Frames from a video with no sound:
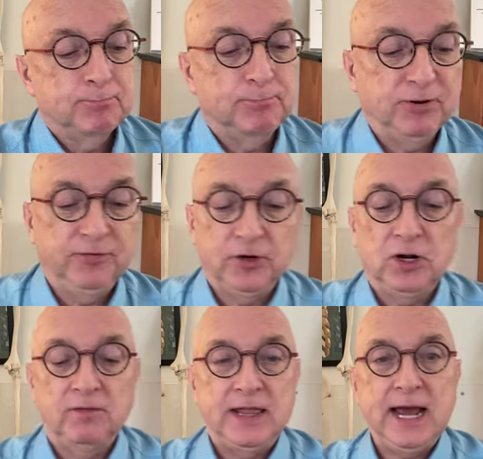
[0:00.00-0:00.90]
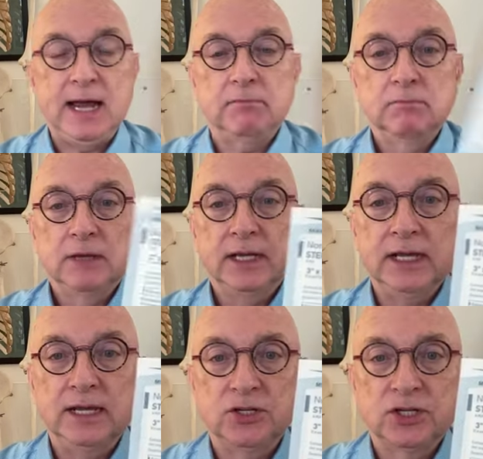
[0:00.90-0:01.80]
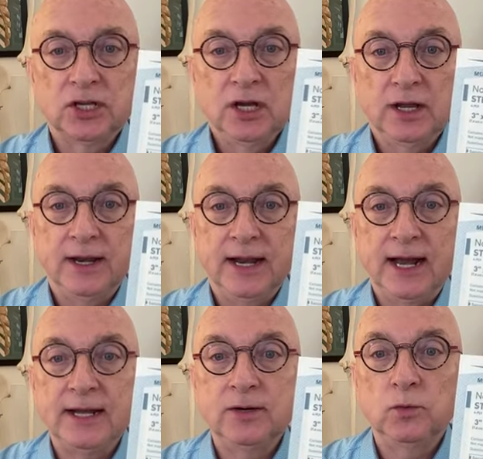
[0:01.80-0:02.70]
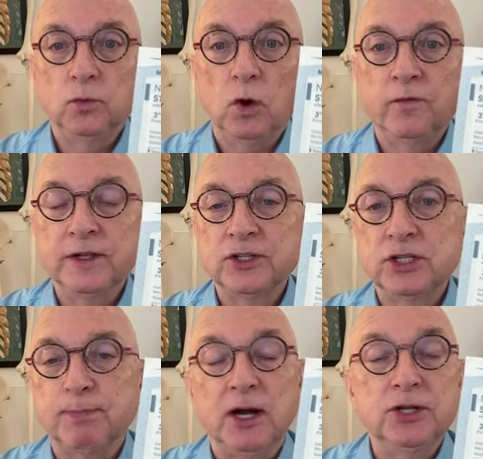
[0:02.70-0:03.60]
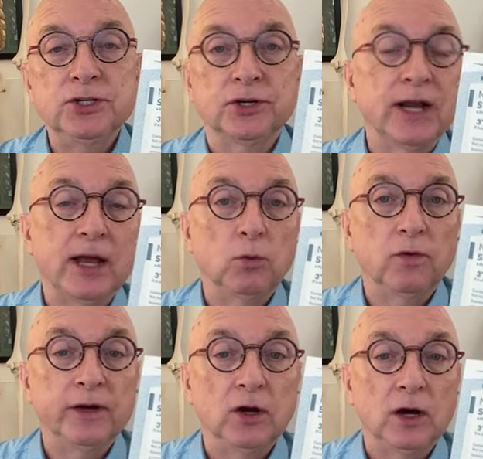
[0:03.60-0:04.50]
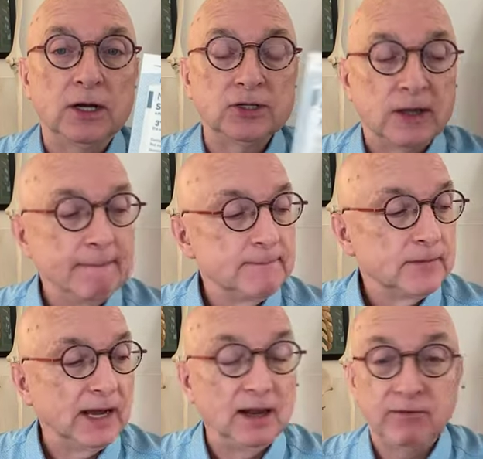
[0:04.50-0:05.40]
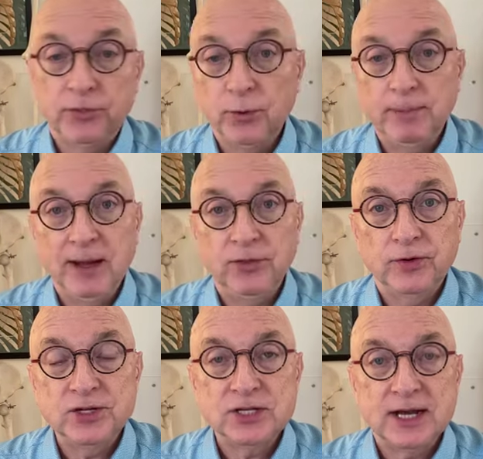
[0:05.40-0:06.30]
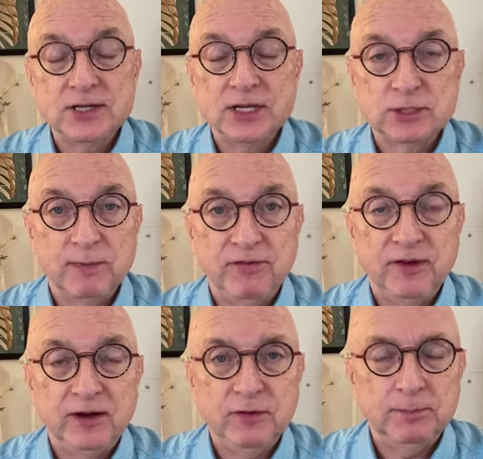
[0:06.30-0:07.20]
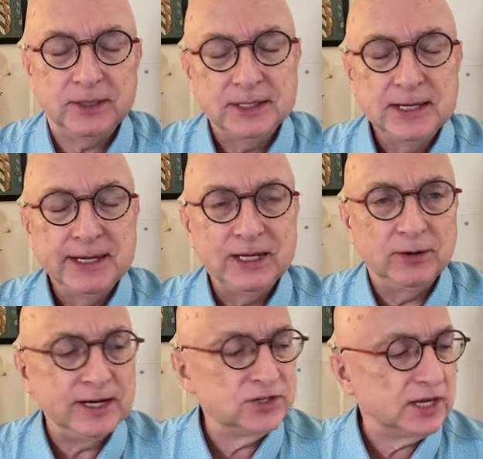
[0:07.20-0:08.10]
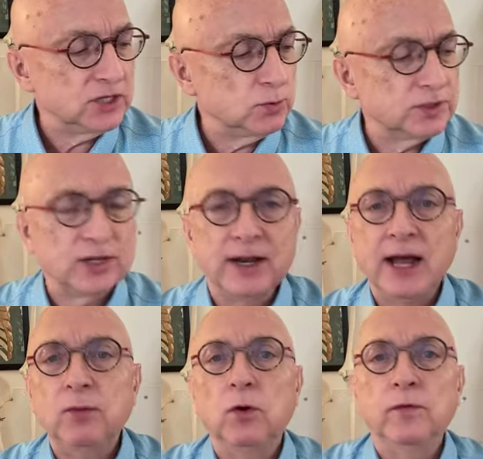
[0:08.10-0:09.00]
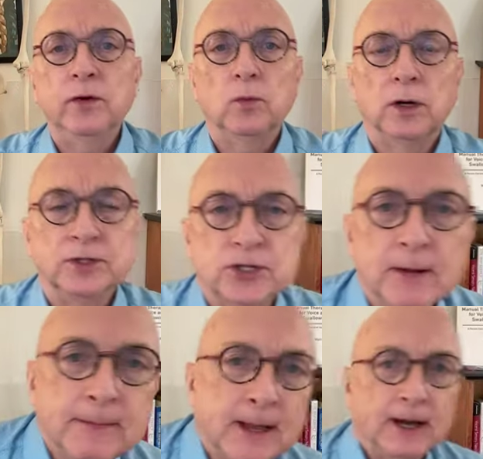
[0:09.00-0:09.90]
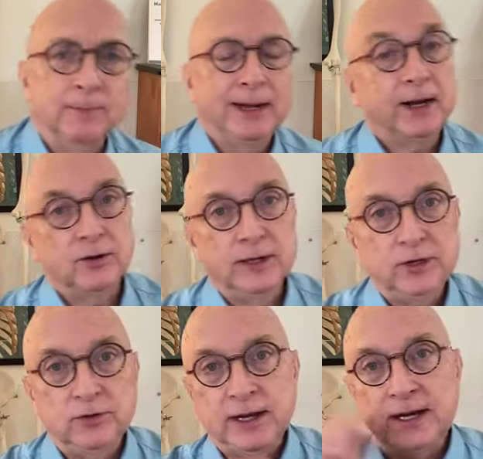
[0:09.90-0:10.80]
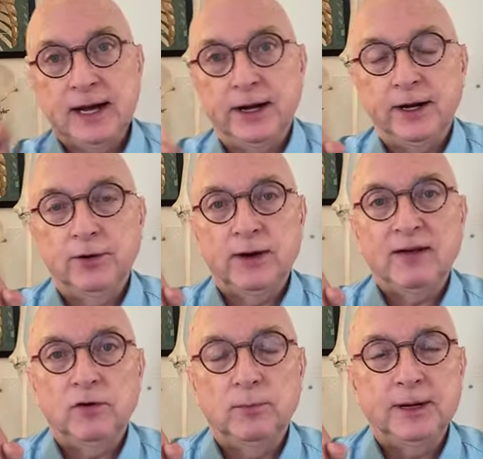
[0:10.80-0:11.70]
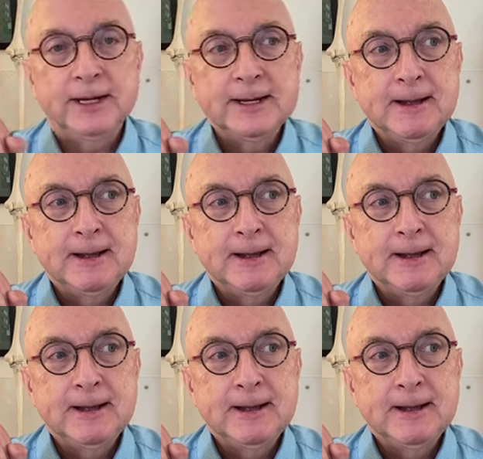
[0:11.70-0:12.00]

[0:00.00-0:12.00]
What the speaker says: Preferred over that is non-woven sponge or non-woven gauze. I love a 3x3 size, that's my favorite, but any size works. So non-woven ones, not only do they not unravel, but